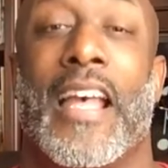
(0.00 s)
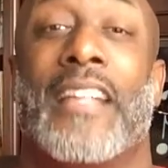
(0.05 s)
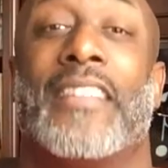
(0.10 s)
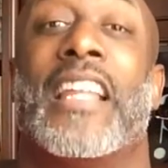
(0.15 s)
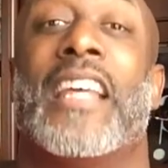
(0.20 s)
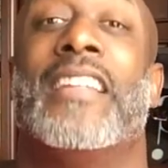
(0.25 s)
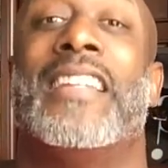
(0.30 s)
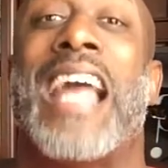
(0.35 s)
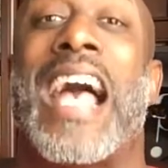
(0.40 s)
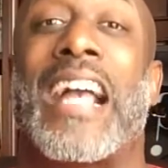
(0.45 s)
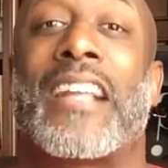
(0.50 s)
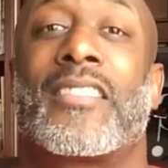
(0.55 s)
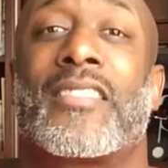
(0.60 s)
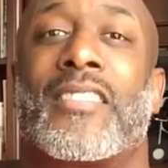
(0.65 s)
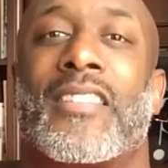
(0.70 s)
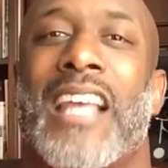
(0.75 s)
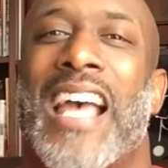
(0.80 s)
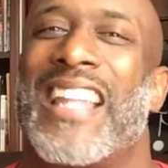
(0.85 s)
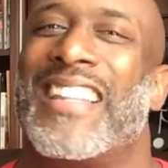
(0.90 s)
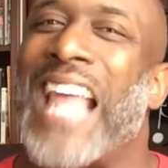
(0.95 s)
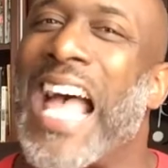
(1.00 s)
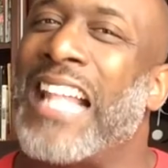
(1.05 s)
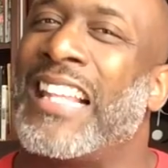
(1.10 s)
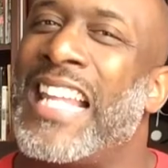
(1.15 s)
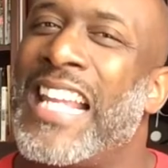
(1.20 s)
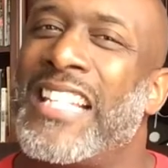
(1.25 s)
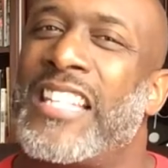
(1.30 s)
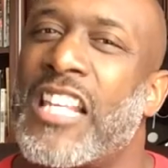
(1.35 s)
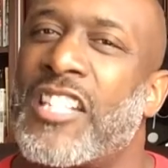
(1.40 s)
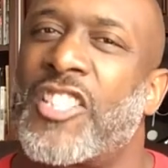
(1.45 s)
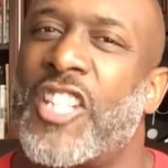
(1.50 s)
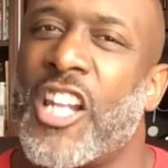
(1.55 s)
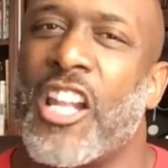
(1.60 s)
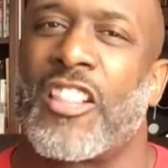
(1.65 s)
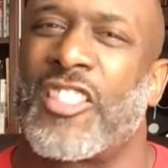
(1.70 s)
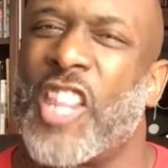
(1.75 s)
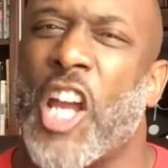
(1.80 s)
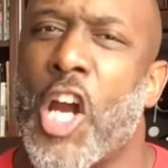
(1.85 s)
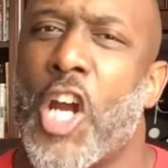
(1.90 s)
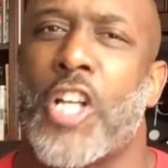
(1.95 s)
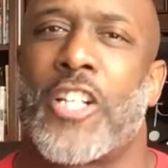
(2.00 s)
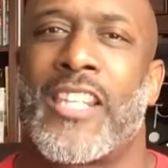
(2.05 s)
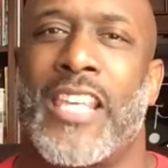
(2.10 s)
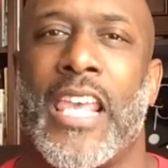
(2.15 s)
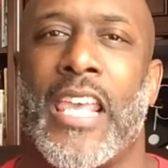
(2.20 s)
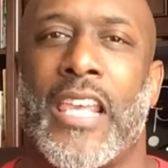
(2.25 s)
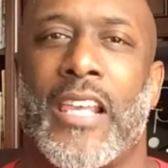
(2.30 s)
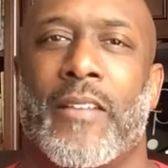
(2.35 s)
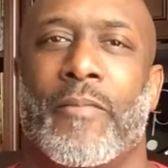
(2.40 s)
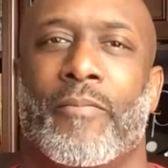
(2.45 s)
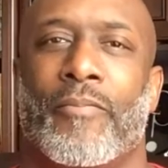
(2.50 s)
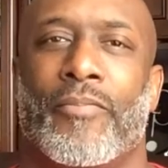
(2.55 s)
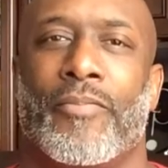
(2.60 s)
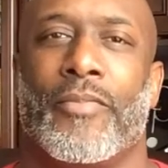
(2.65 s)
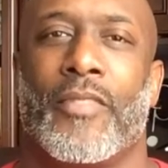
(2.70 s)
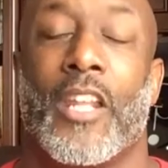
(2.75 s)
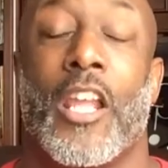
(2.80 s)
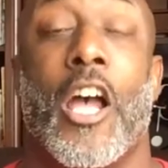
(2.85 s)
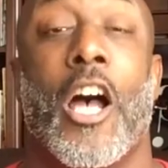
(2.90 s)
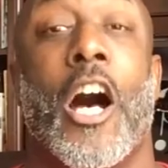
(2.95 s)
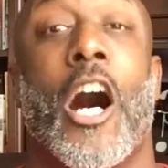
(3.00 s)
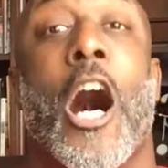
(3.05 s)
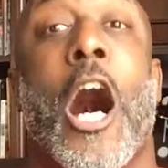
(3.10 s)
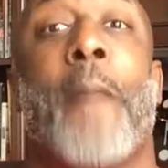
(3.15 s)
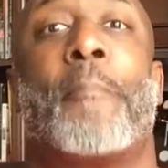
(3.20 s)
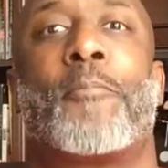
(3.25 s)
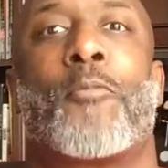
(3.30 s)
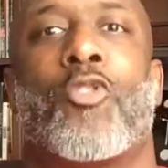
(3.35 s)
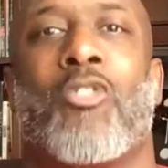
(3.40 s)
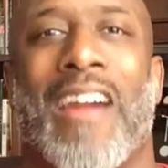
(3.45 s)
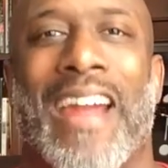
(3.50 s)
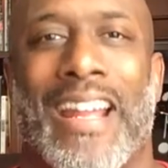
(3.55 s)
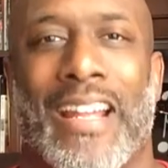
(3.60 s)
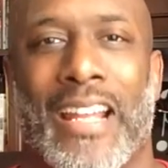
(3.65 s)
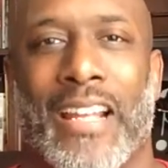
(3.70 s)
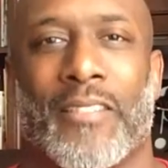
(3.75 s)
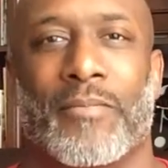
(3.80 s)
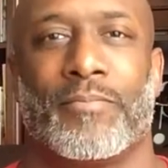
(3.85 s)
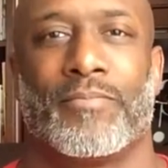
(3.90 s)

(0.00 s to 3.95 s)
That leads us to the third key, upgrading.